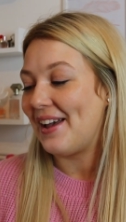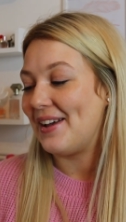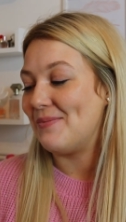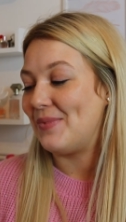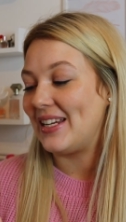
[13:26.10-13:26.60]

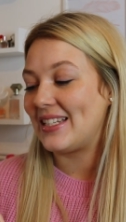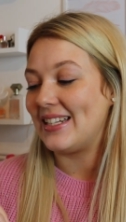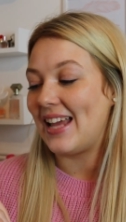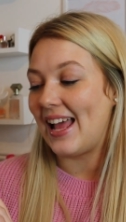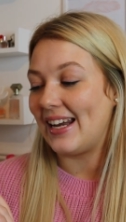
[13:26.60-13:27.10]
But it's
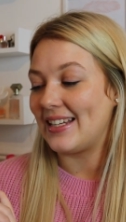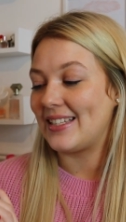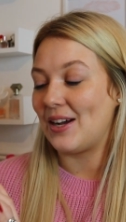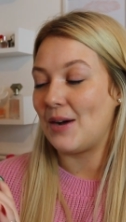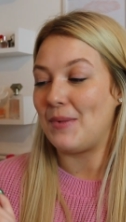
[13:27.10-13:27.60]
an Ellie
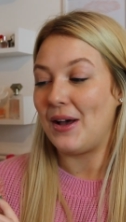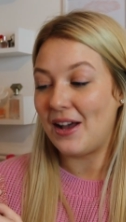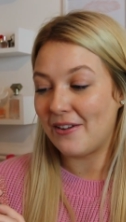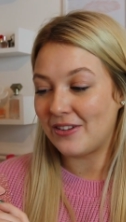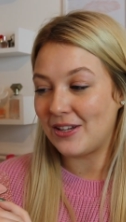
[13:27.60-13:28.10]
Saab
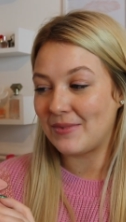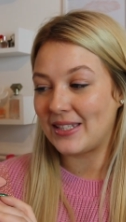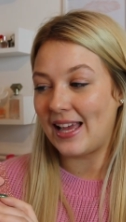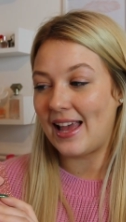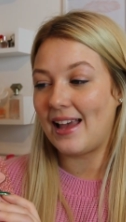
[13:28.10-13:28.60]
perfume
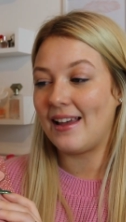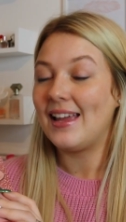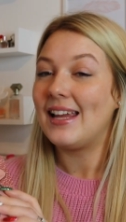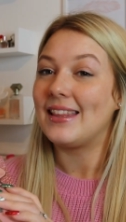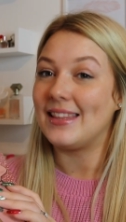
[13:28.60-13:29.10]
set.
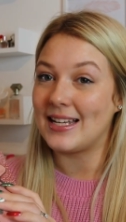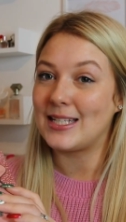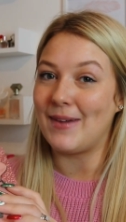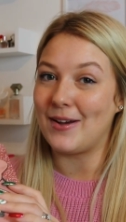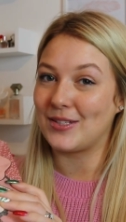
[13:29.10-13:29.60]
This
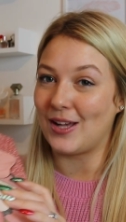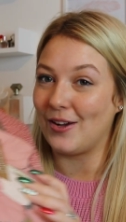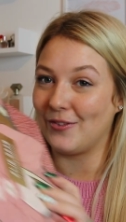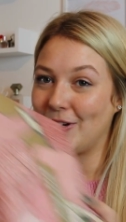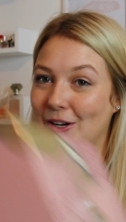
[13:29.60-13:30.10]
smells
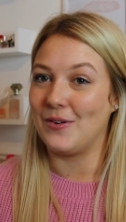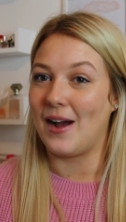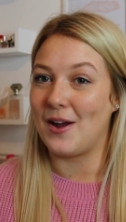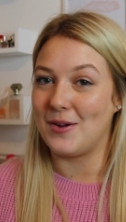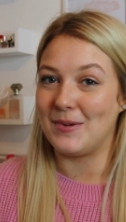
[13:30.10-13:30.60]
unreal.
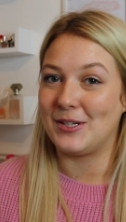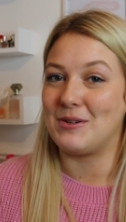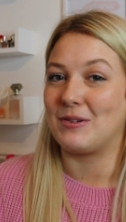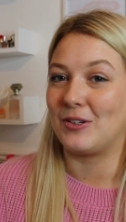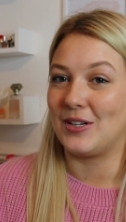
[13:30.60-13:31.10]
I opened it
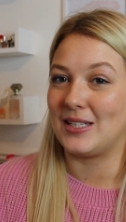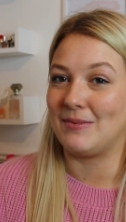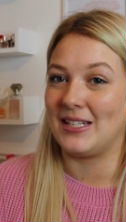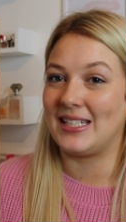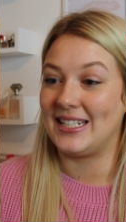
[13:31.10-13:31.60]
on
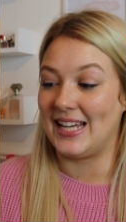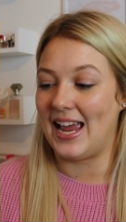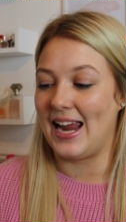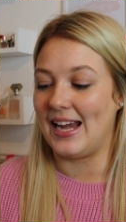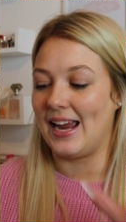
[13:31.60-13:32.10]
Christmas
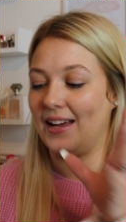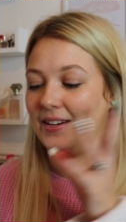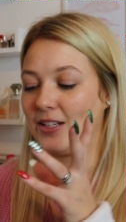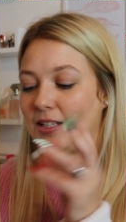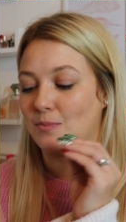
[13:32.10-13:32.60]
Day
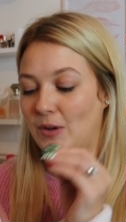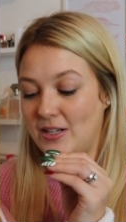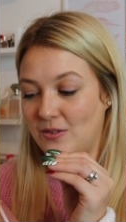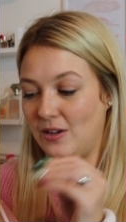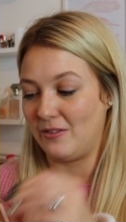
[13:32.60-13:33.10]
and
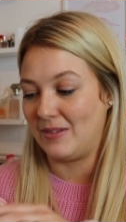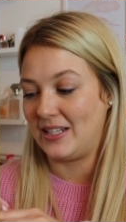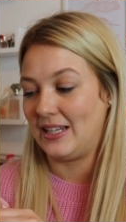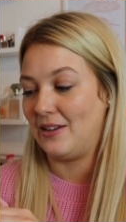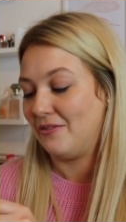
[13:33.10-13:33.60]
sprayed it all over
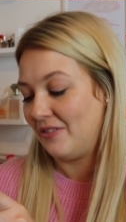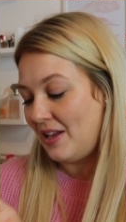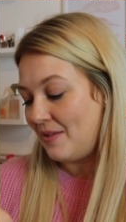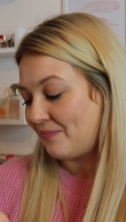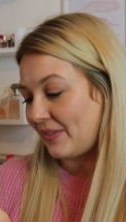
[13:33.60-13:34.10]
myself.
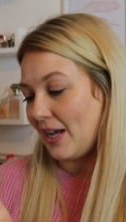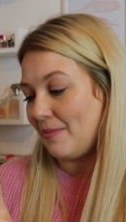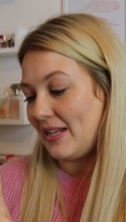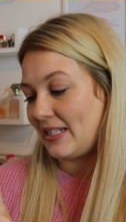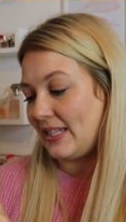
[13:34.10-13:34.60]

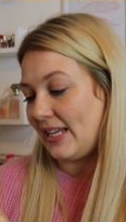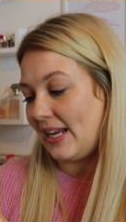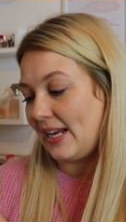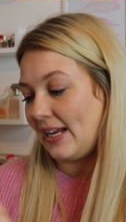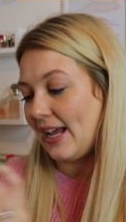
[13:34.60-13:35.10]
It's
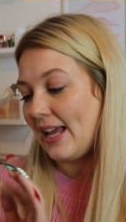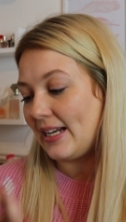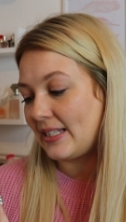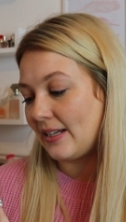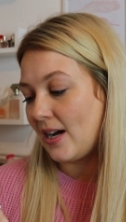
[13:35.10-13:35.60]
the
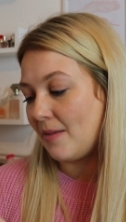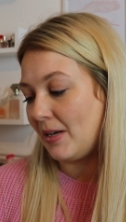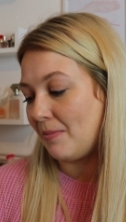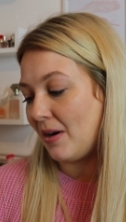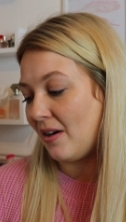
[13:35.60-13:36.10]
Ellie Saab
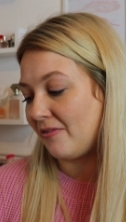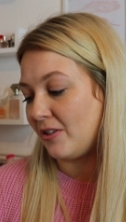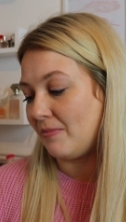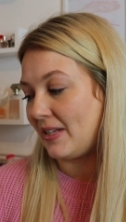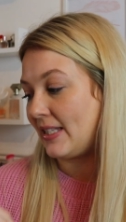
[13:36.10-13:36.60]
Le
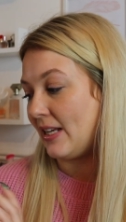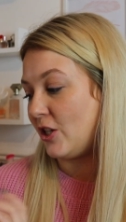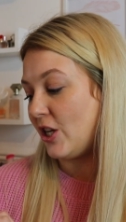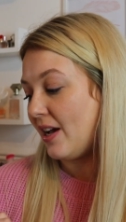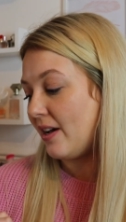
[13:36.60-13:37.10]
Parfum
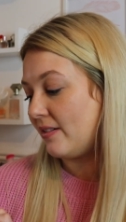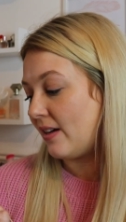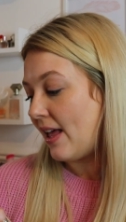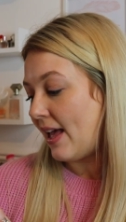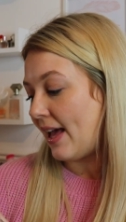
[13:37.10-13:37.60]
Essentiel,